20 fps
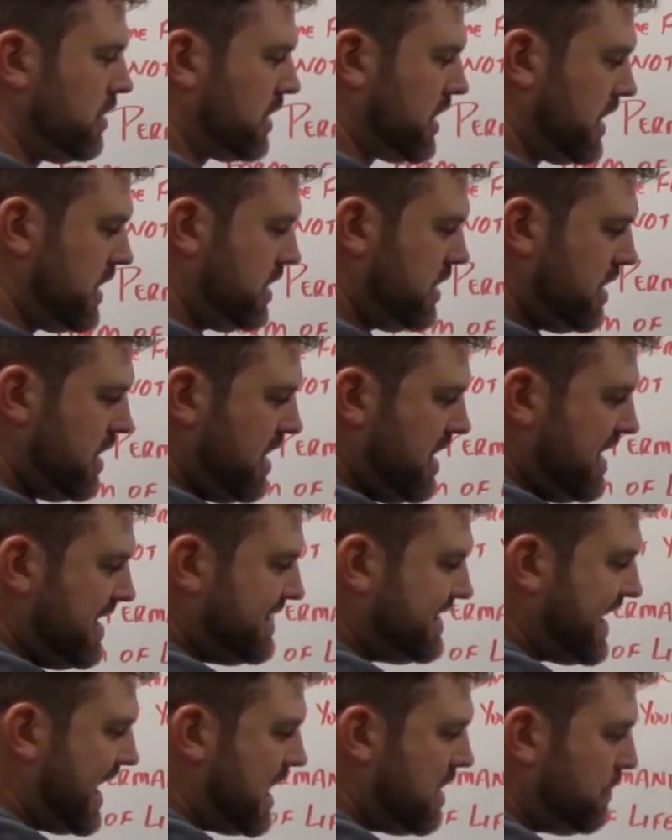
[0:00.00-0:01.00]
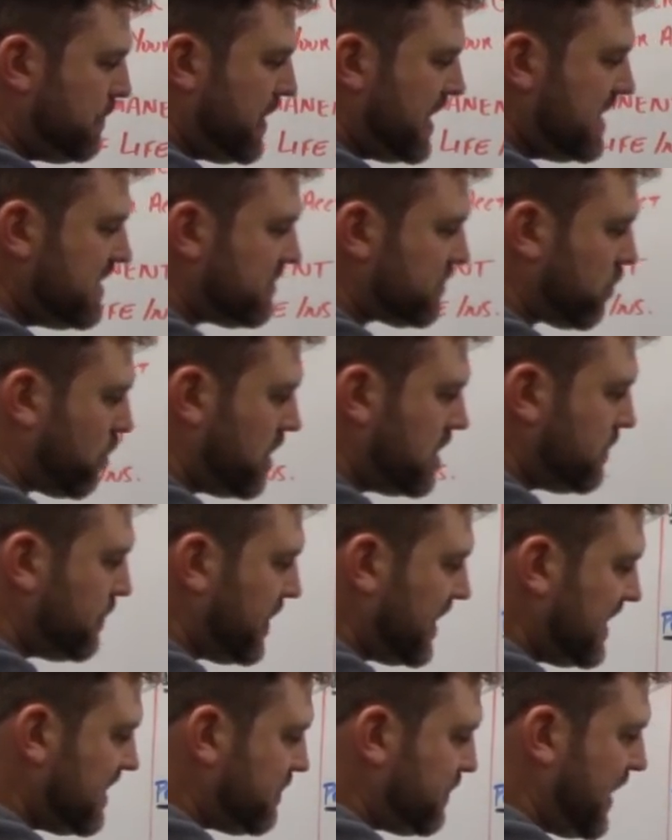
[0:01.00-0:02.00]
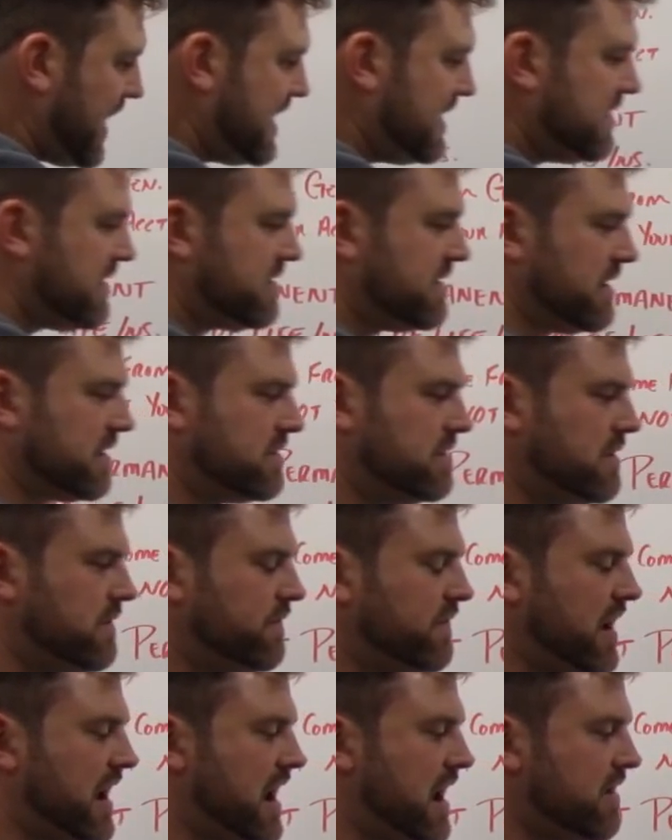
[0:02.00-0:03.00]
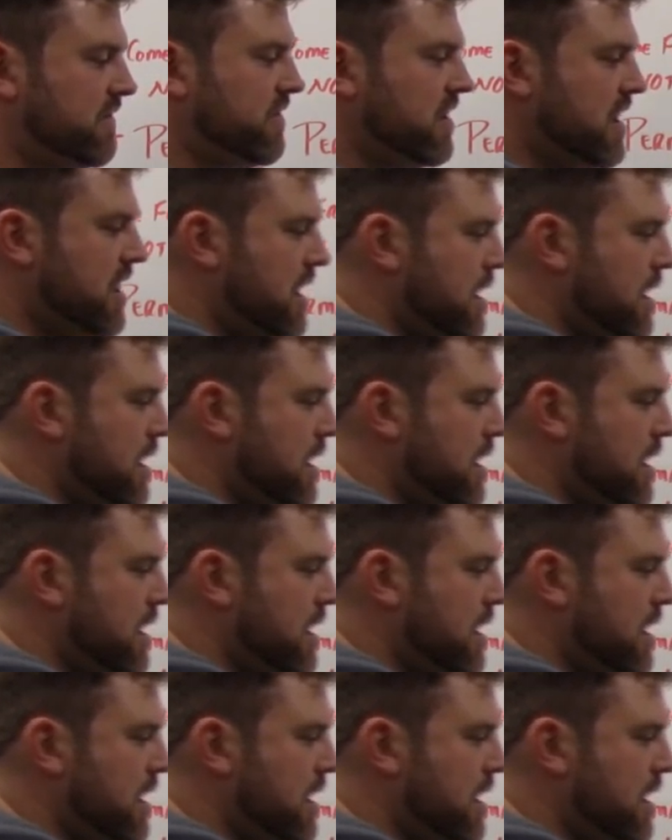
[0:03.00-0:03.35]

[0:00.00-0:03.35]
okay? 10 pays, 20 pays, paid to 65,